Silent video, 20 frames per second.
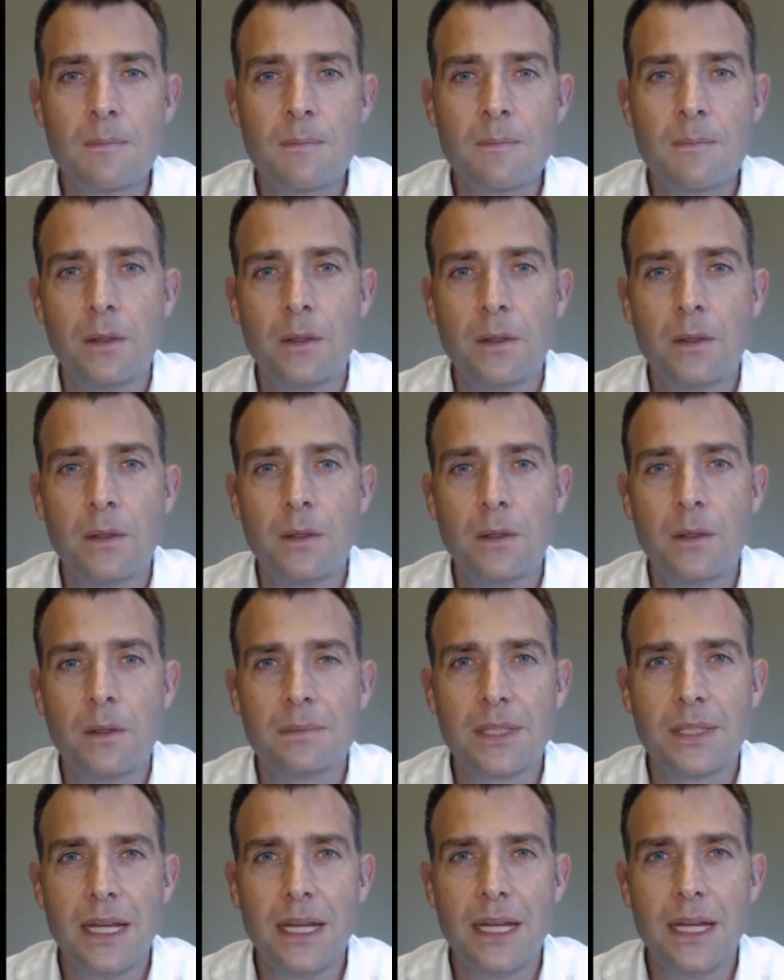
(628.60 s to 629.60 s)
Okay, so
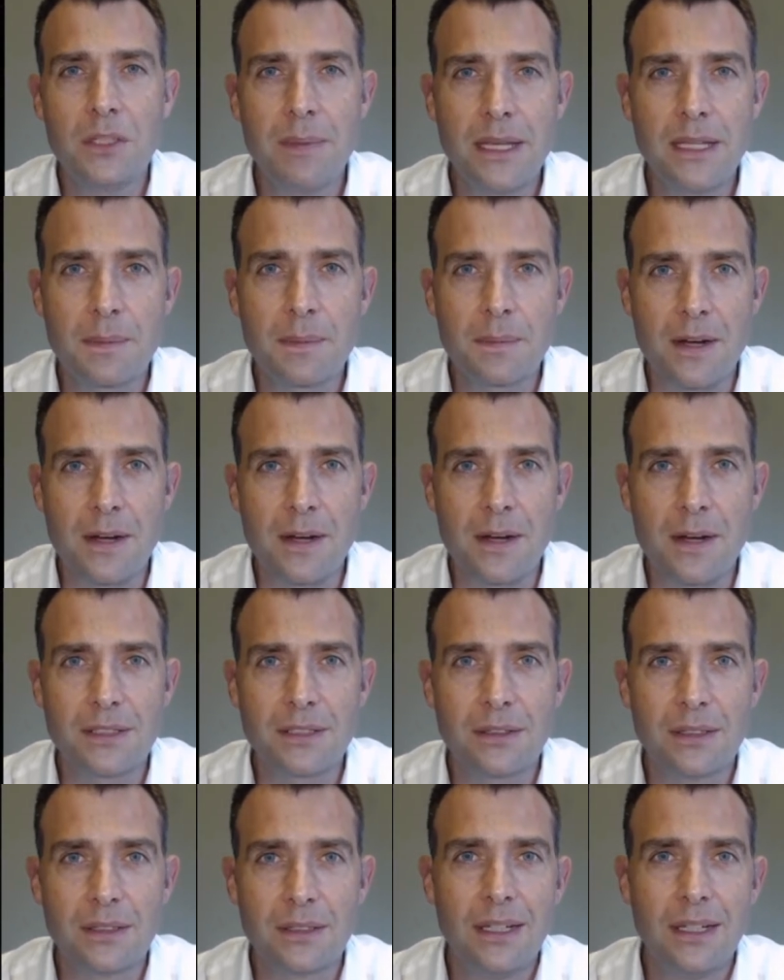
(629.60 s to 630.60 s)
how do you make a price?
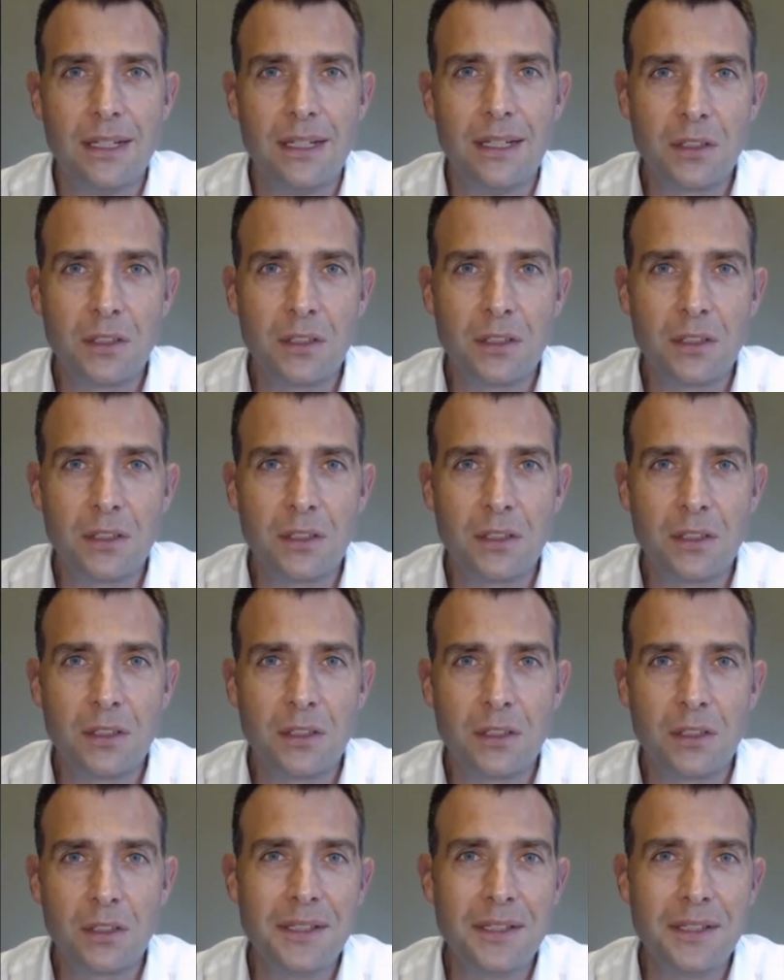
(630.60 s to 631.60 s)
Good question,
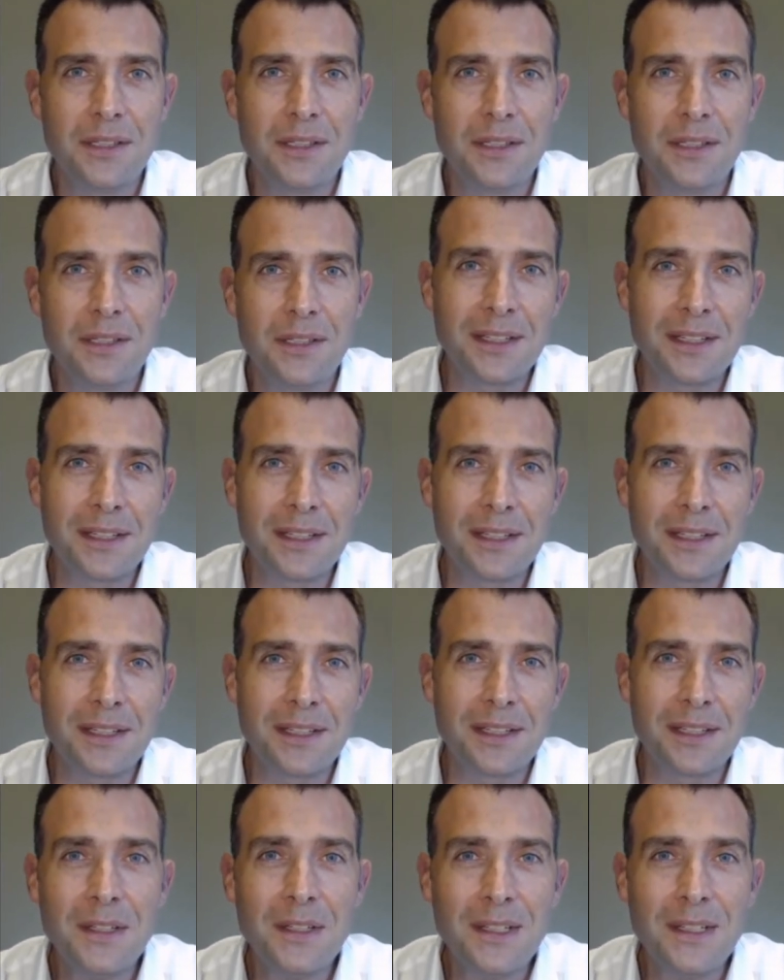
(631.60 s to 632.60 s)
and if you've never done it
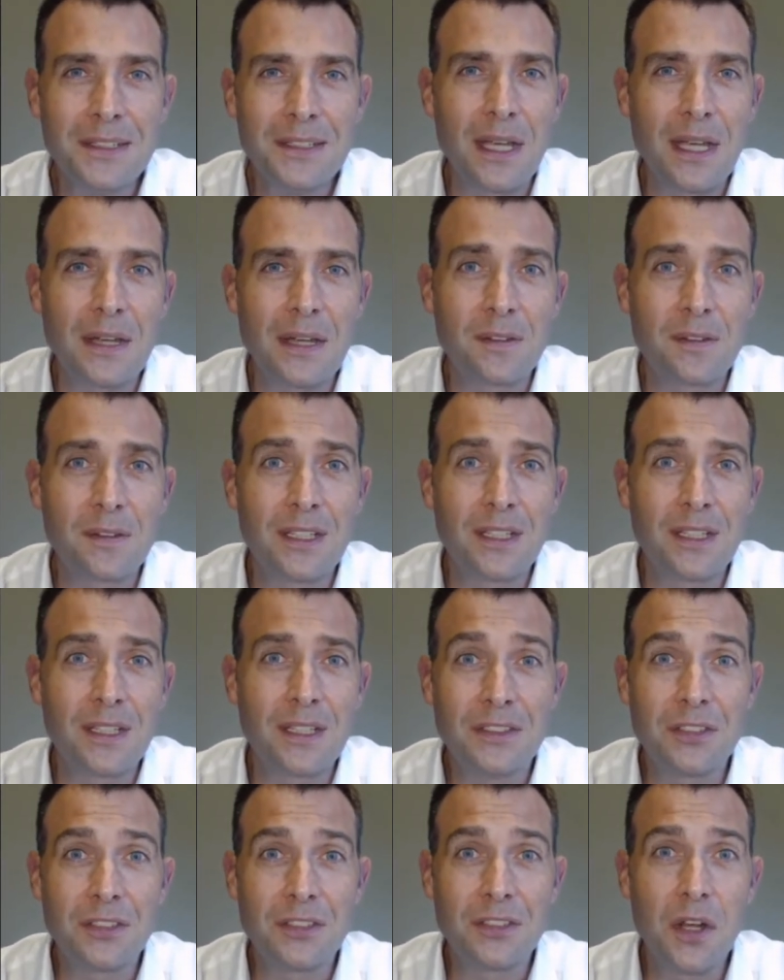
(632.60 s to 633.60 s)
before, you definitely
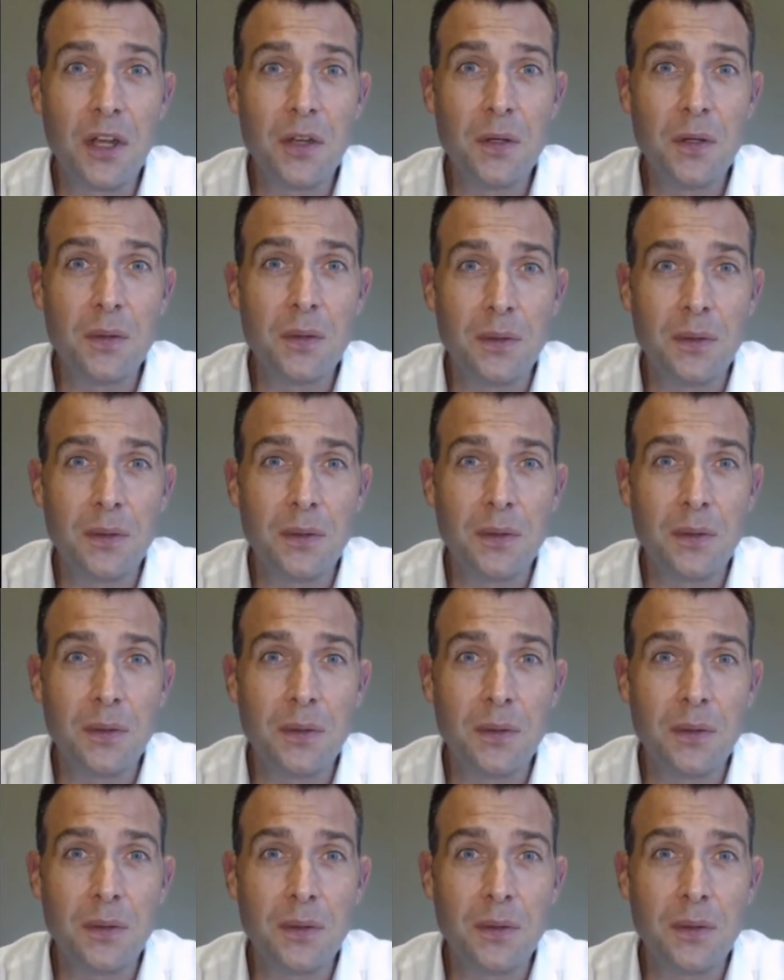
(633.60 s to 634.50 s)
need to know now.